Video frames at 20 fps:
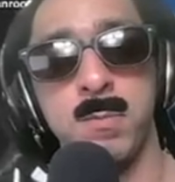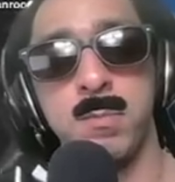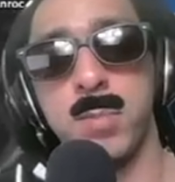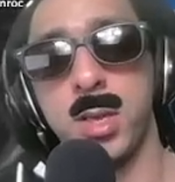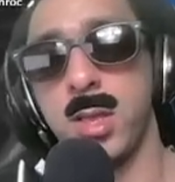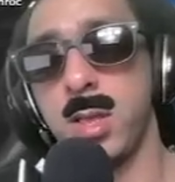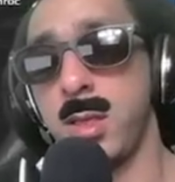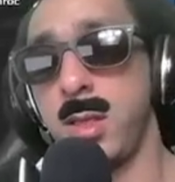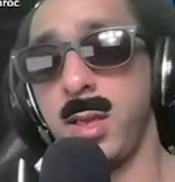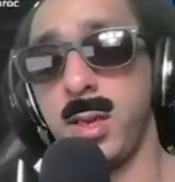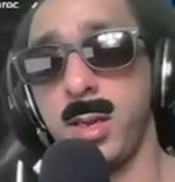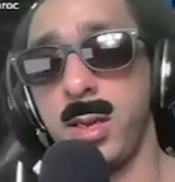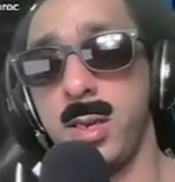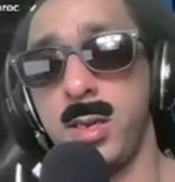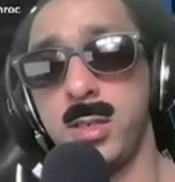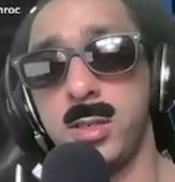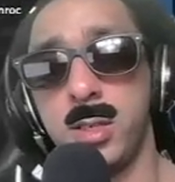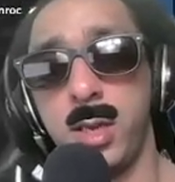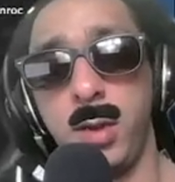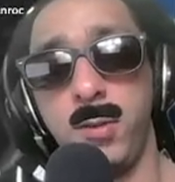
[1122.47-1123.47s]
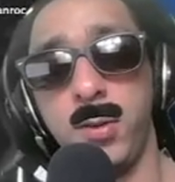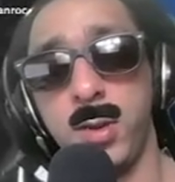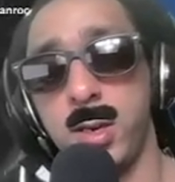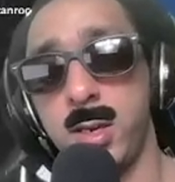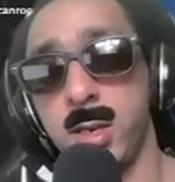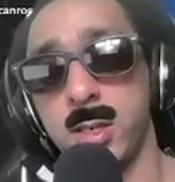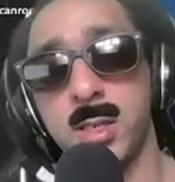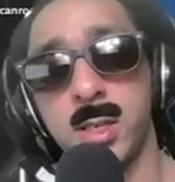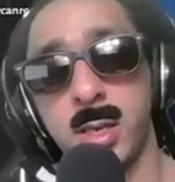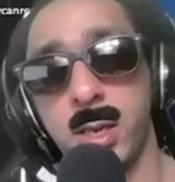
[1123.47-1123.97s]
But the thing is, if it
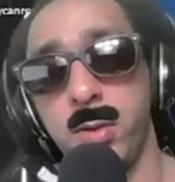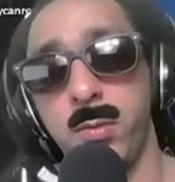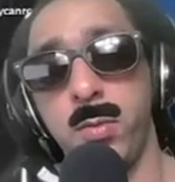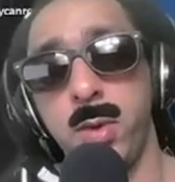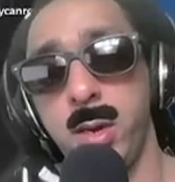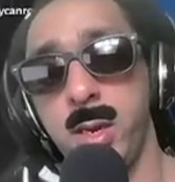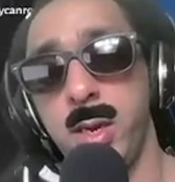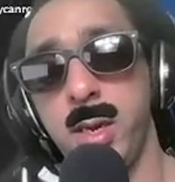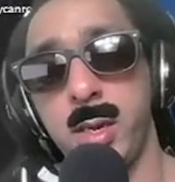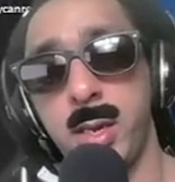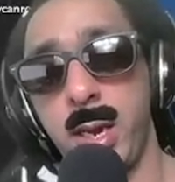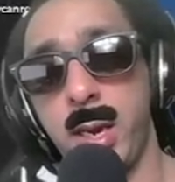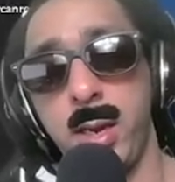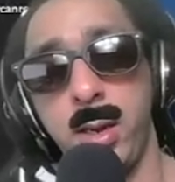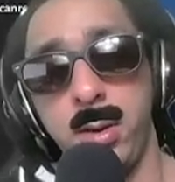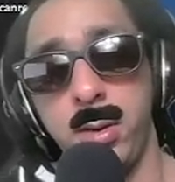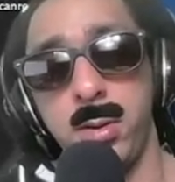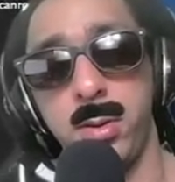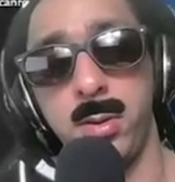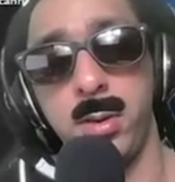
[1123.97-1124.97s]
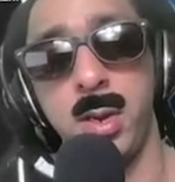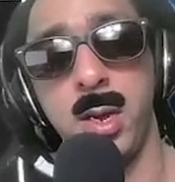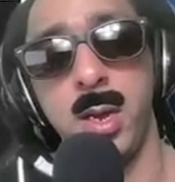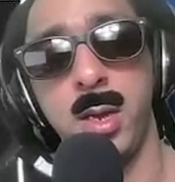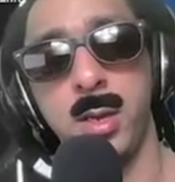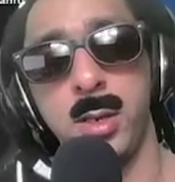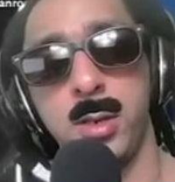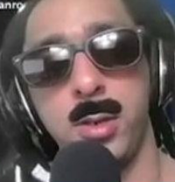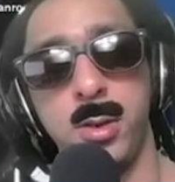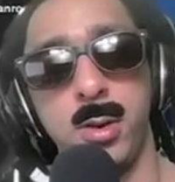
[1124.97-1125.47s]
doesn't get one hit KO'd,
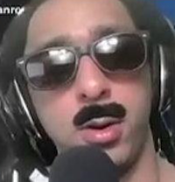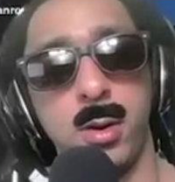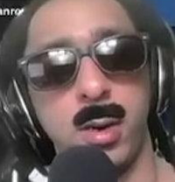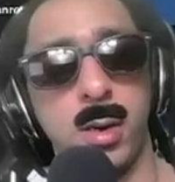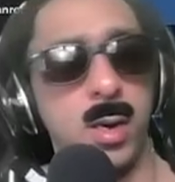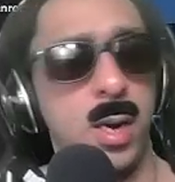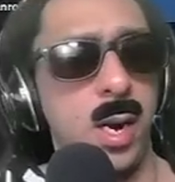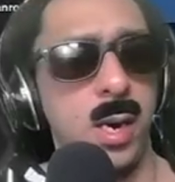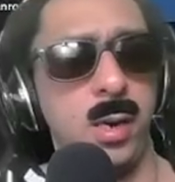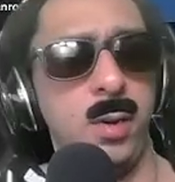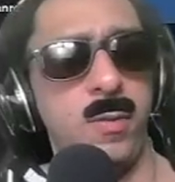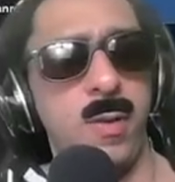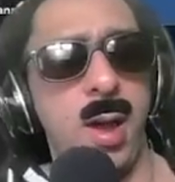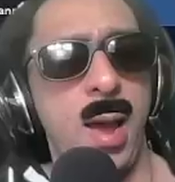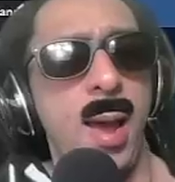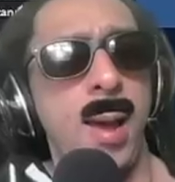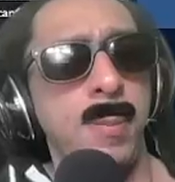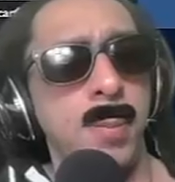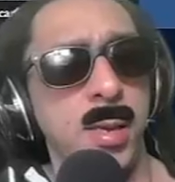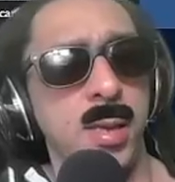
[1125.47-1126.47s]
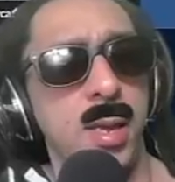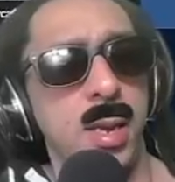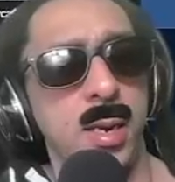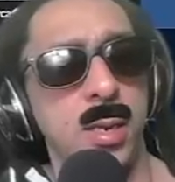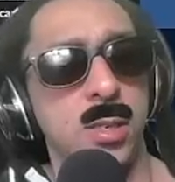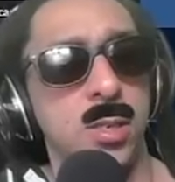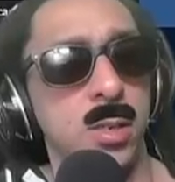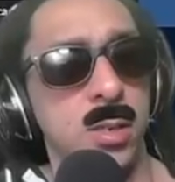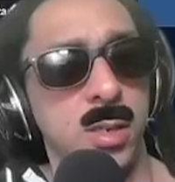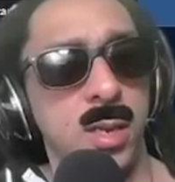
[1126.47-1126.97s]
you're kind of happy that
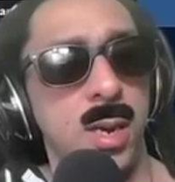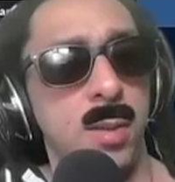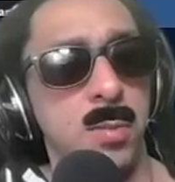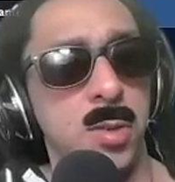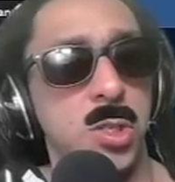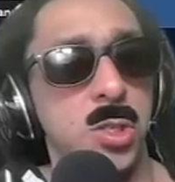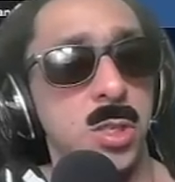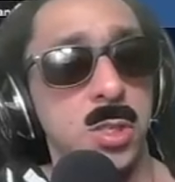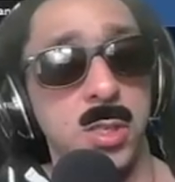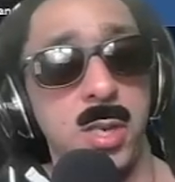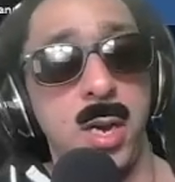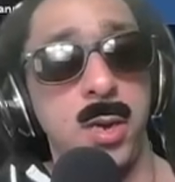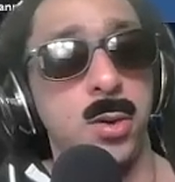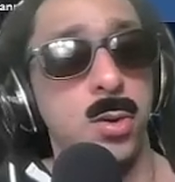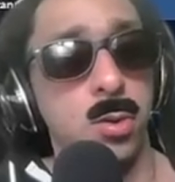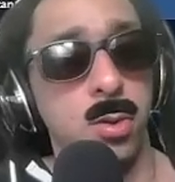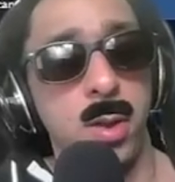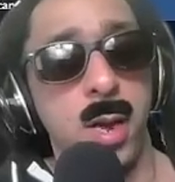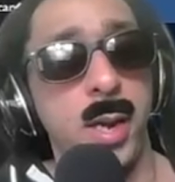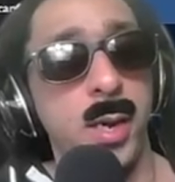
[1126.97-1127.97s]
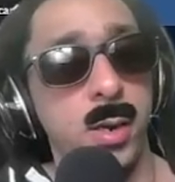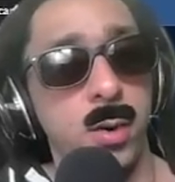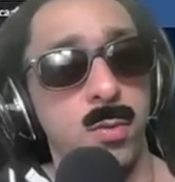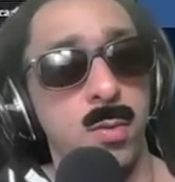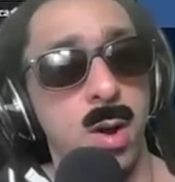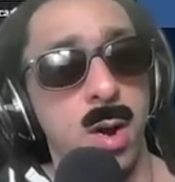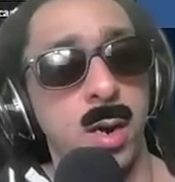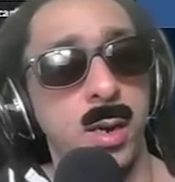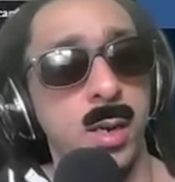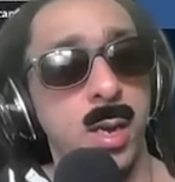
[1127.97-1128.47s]
it took damage, because now your
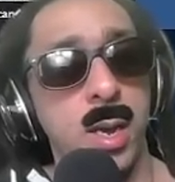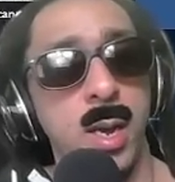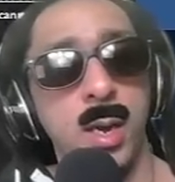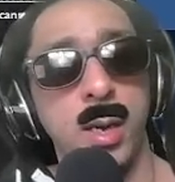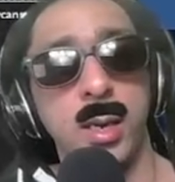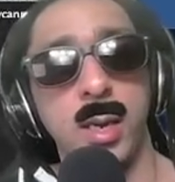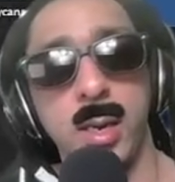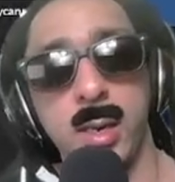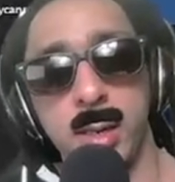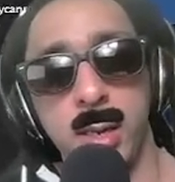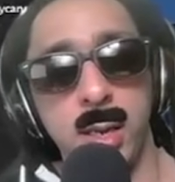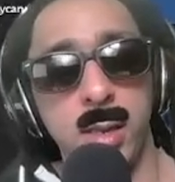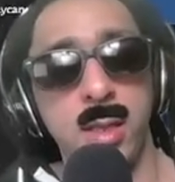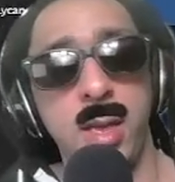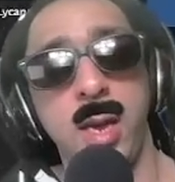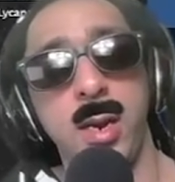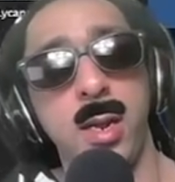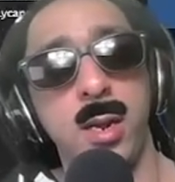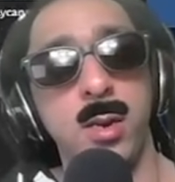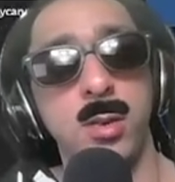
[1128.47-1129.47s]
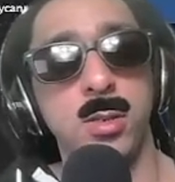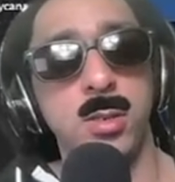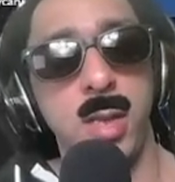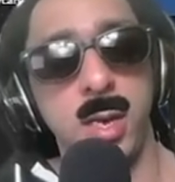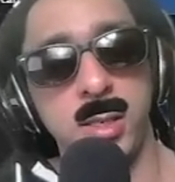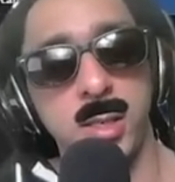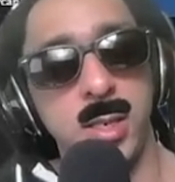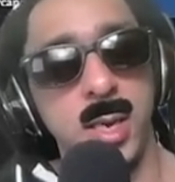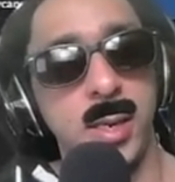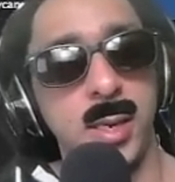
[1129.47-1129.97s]
Lycanroc can get
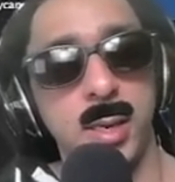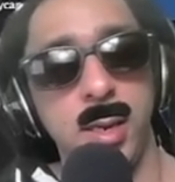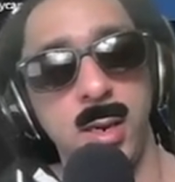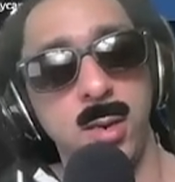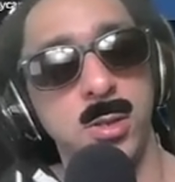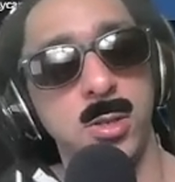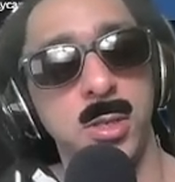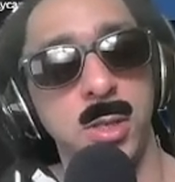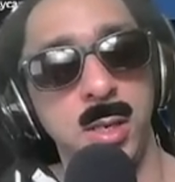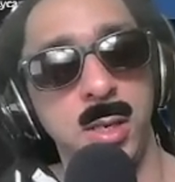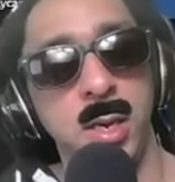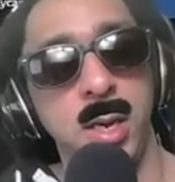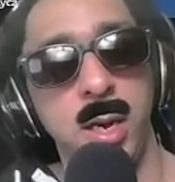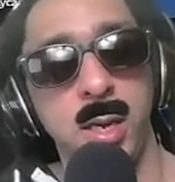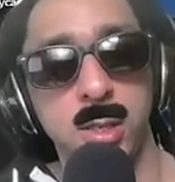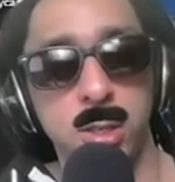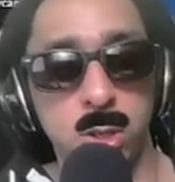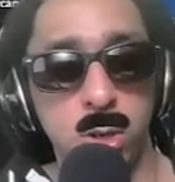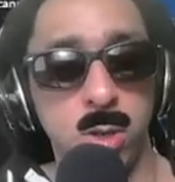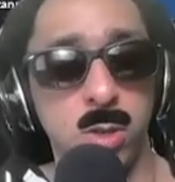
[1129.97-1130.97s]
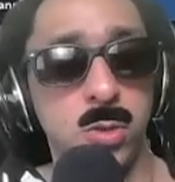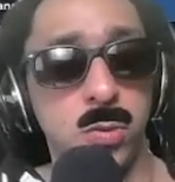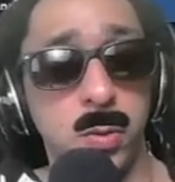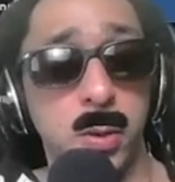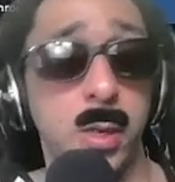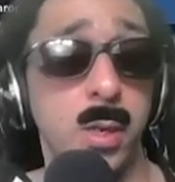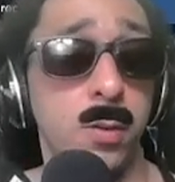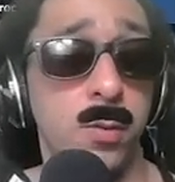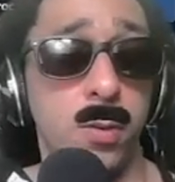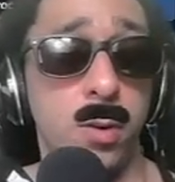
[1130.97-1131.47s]
that second energy and start
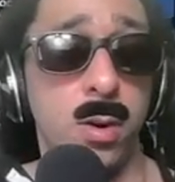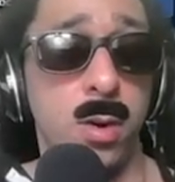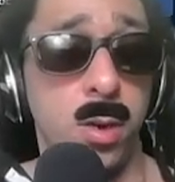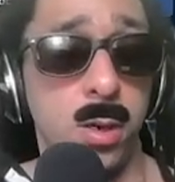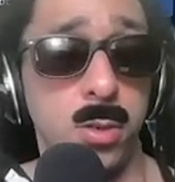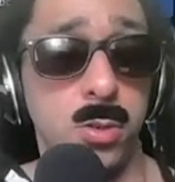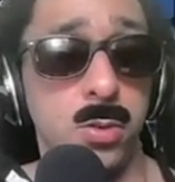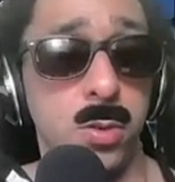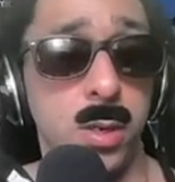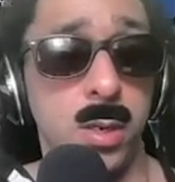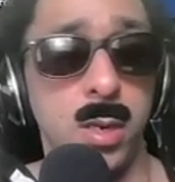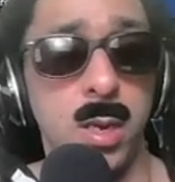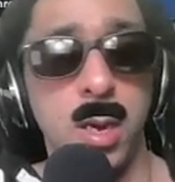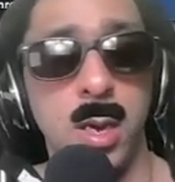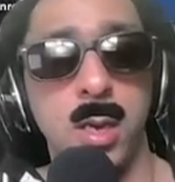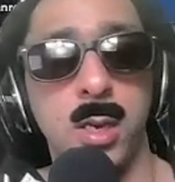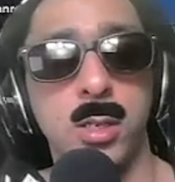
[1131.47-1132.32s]
swinging for 100.